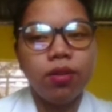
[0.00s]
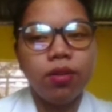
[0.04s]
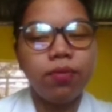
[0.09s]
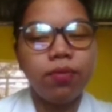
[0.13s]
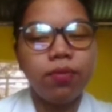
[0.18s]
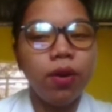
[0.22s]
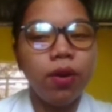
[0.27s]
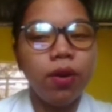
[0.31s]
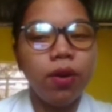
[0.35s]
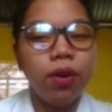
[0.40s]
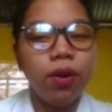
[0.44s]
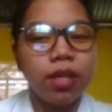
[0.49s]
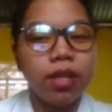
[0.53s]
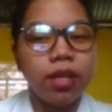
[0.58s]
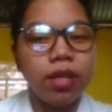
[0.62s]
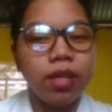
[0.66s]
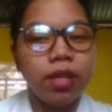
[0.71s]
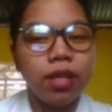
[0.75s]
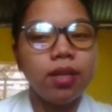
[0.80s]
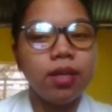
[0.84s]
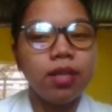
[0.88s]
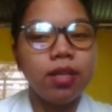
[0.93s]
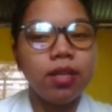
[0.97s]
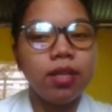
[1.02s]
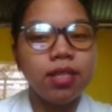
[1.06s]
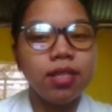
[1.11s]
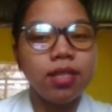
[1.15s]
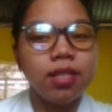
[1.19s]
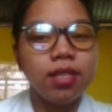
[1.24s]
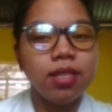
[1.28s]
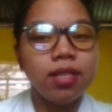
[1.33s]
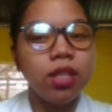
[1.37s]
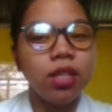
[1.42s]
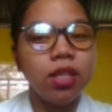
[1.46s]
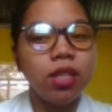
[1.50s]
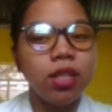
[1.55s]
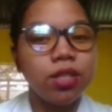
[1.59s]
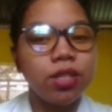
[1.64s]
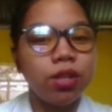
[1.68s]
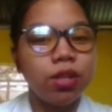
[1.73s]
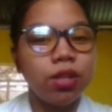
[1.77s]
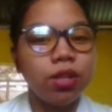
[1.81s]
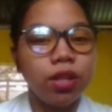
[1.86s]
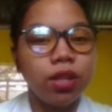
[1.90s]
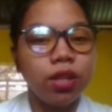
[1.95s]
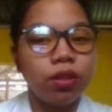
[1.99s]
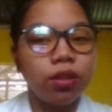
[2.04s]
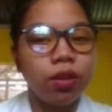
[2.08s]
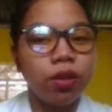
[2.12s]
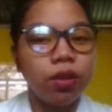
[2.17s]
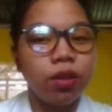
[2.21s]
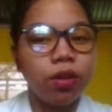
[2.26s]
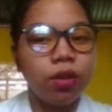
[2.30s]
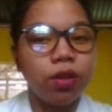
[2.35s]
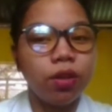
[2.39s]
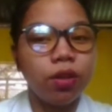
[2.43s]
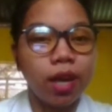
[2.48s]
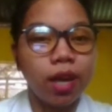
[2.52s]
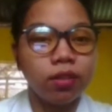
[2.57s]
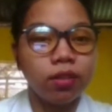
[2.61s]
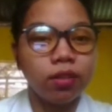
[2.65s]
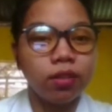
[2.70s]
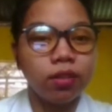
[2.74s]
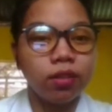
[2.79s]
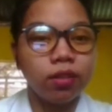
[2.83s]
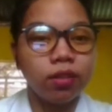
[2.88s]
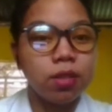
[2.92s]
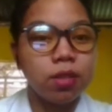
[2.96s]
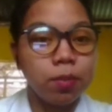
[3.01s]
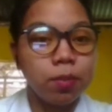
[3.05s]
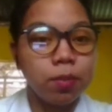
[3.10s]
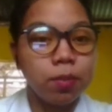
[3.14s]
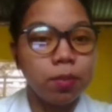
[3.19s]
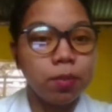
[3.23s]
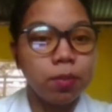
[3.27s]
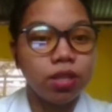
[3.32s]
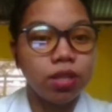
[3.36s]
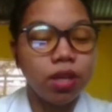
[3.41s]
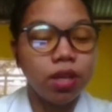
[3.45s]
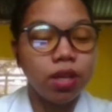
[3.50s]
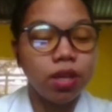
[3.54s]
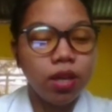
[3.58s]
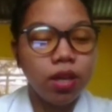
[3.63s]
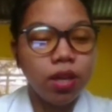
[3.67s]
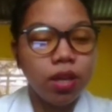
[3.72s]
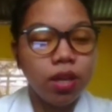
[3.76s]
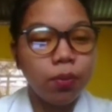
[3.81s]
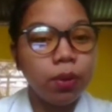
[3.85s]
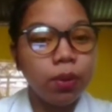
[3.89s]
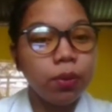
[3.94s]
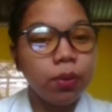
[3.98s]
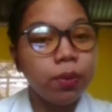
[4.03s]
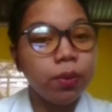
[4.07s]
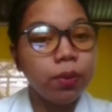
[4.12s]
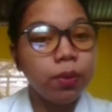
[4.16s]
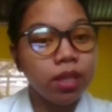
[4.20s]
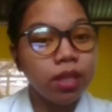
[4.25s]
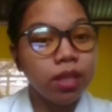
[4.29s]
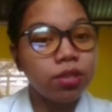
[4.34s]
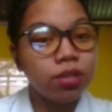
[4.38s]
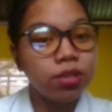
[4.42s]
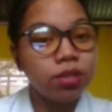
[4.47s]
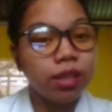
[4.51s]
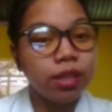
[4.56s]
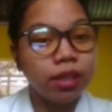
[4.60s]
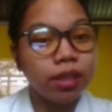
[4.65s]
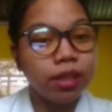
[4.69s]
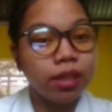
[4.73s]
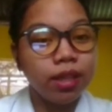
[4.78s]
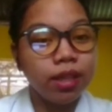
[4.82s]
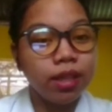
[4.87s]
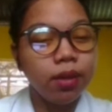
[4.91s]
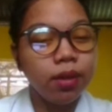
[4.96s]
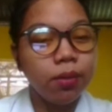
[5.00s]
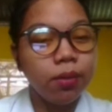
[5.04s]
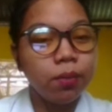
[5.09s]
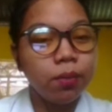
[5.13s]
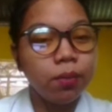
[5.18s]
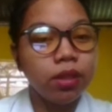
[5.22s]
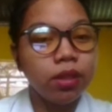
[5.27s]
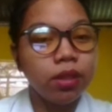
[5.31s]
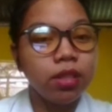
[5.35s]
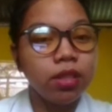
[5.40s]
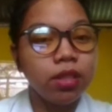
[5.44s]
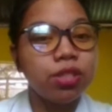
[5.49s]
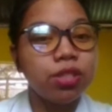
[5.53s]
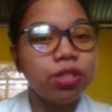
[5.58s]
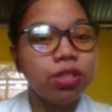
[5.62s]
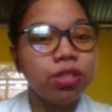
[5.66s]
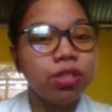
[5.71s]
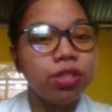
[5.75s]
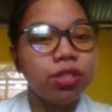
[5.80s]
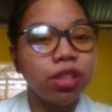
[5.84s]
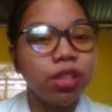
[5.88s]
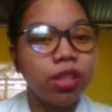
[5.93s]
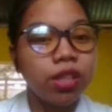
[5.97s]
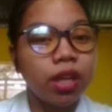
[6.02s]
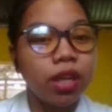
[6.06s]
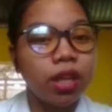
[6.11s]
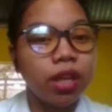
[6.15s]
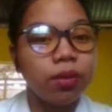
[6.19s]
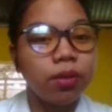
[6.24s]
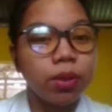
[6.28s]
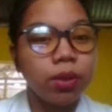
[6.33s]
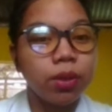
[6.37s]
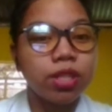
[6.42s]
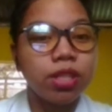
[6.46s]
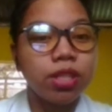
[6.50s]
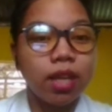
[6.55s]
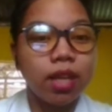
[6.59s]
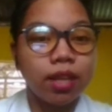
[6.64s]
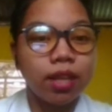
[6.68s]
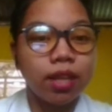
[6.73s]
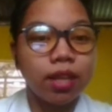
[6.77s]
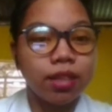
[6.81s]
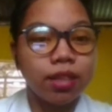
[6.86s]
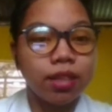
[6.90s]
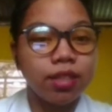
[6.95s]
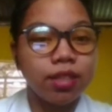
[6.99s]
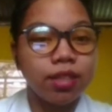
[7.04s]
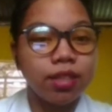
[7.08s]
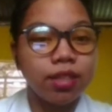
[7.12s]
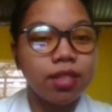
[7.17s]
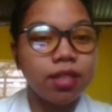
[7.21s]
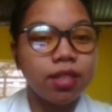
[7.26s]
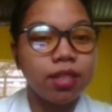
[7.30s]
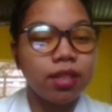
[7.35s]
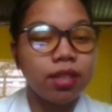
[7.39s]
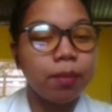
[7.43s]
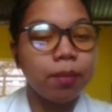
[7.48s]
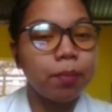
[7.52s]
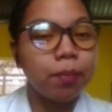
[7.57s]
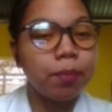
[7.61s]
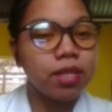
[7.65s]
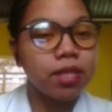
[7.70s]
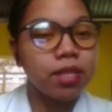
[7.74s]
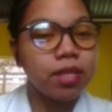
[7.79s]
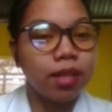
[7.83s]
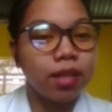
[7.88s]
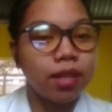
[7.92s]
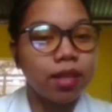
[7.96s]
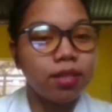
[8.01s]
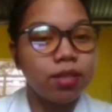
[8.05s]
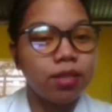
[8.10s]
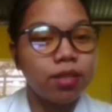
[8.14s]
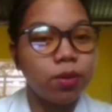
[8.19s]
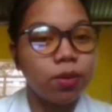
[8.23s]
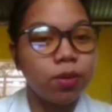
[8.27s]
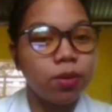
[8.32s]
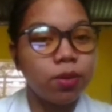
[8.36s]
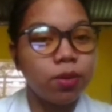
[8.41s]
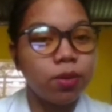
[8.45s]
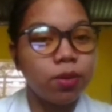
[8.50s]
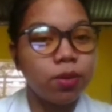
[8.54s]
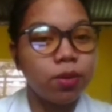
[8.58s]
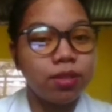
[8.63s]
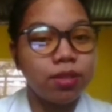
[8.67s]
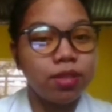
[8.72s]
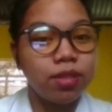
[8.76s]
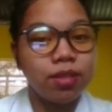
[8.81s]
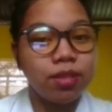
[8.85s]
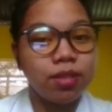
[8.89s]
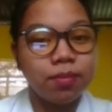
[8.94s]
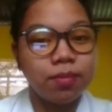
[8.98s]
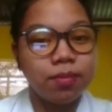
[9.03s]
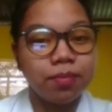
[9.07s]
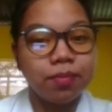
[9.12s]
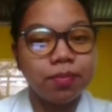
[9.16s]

Phoneme is the smallest unit of sound in speech. When we teach reading, we teach children which letters represents those sounds.